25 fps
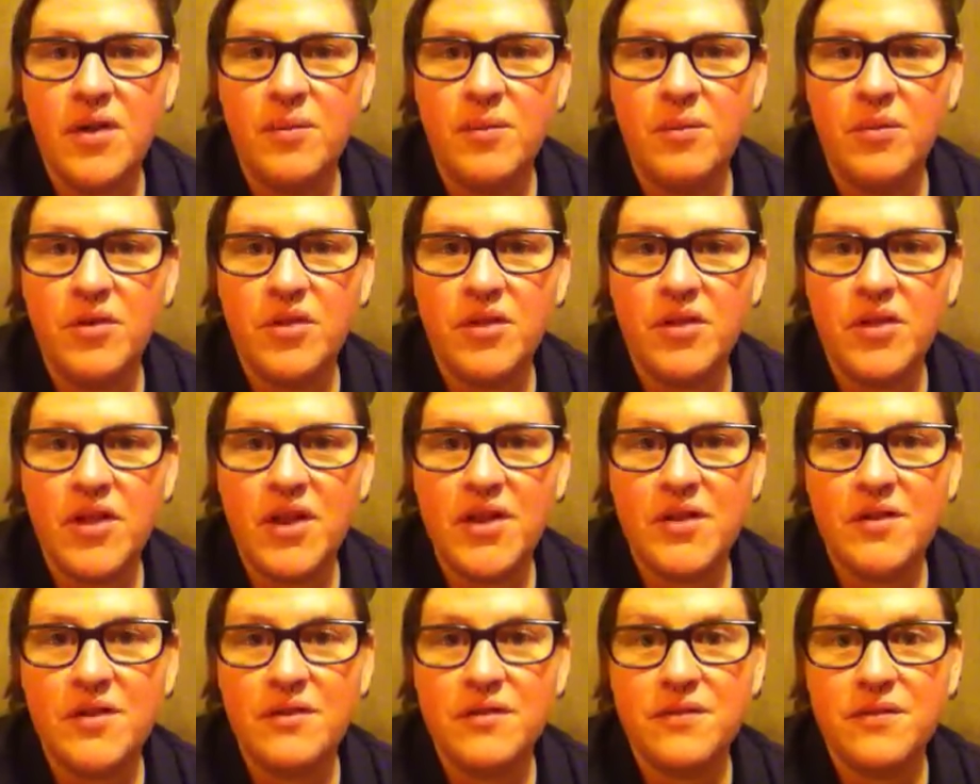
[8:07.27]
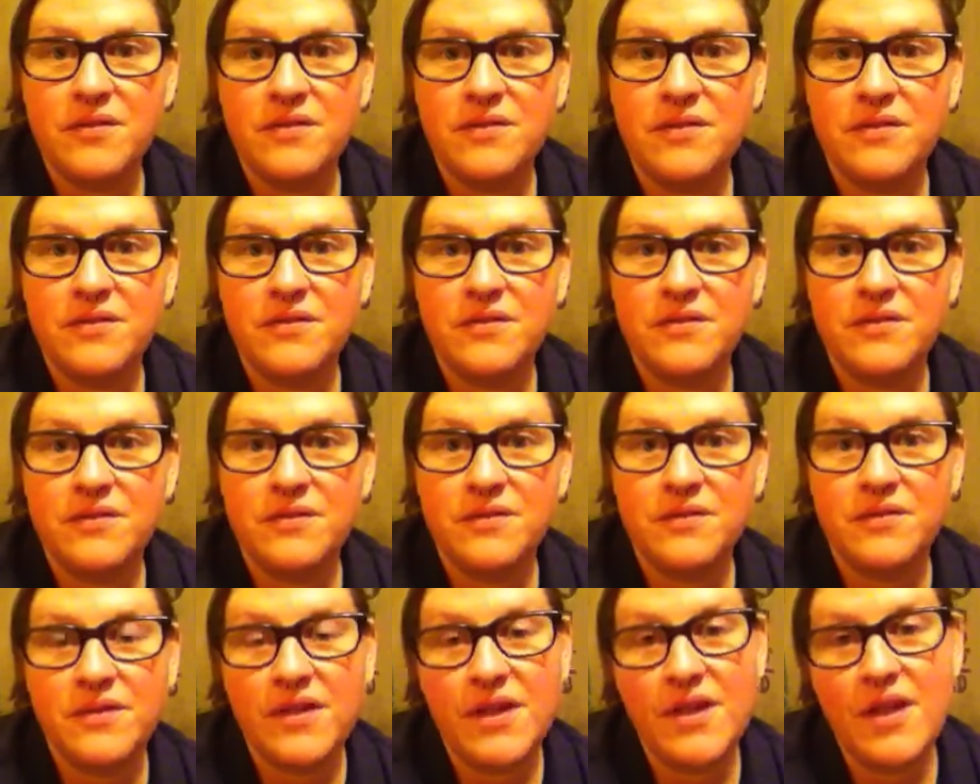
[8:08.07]
with a lot of
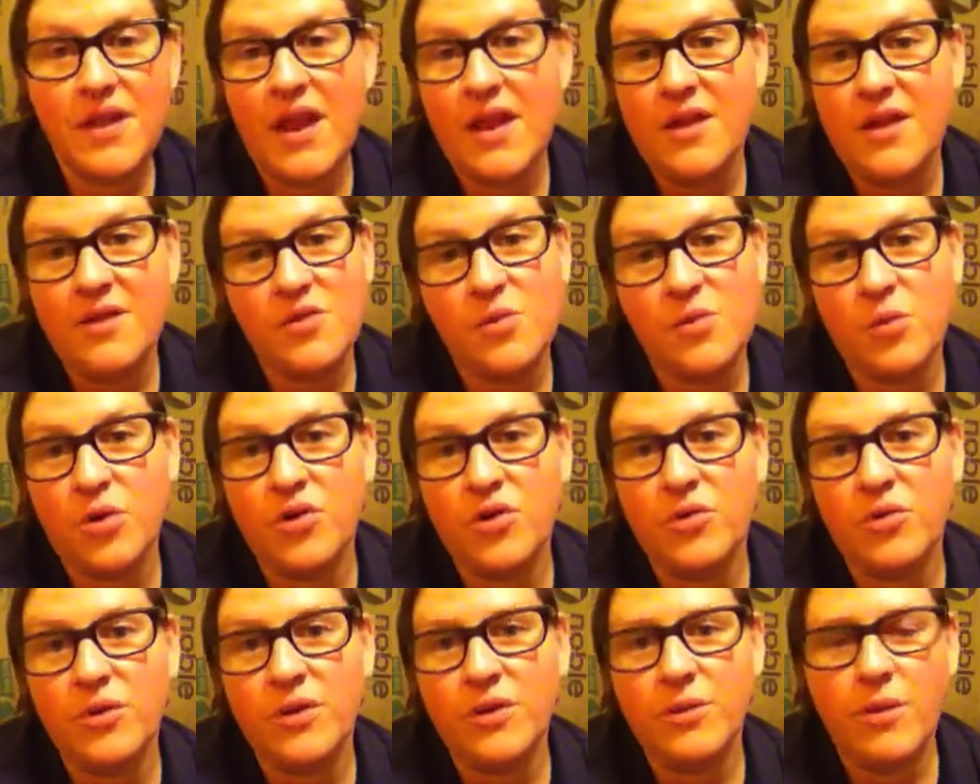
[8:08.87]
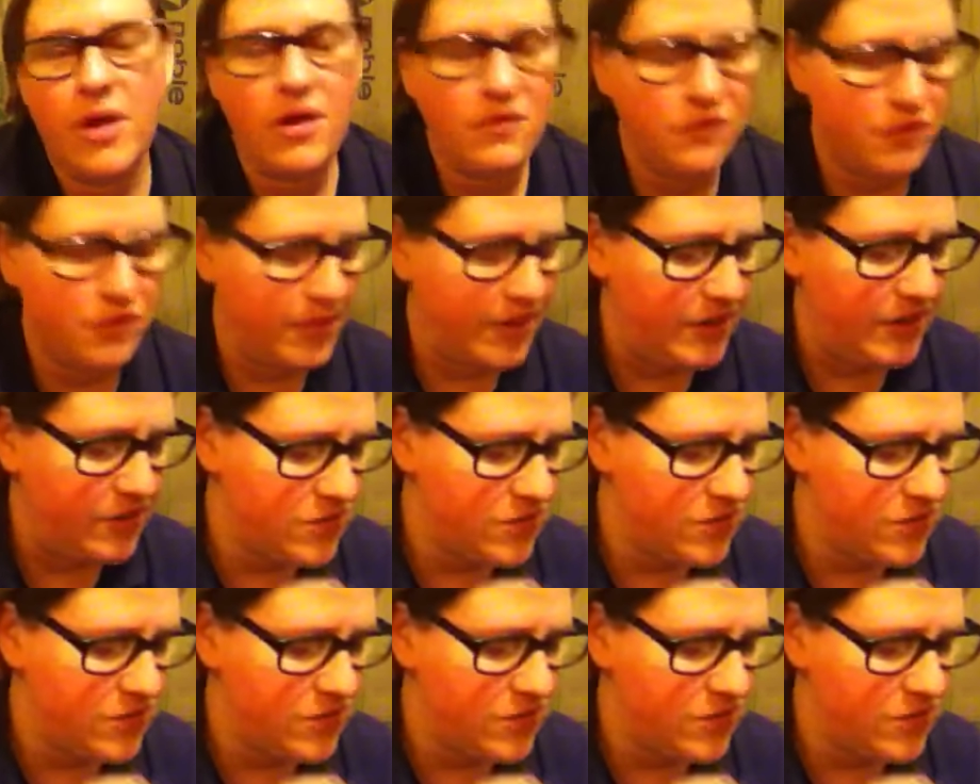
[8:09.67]
it's worked really well for me.